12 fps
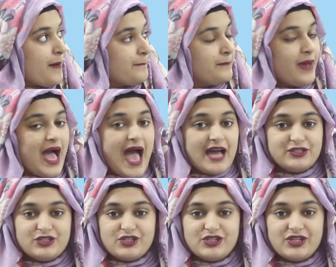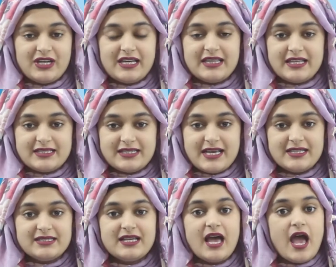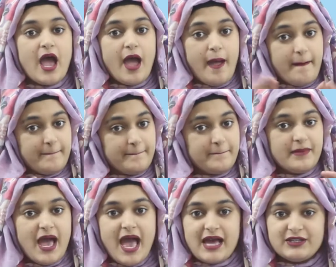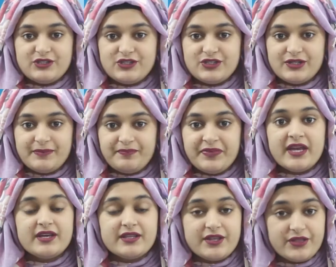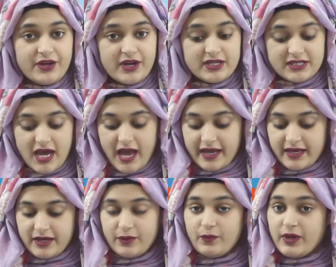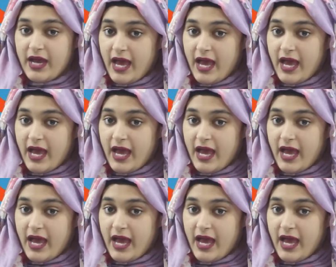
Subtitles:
match. This is match. The third icon we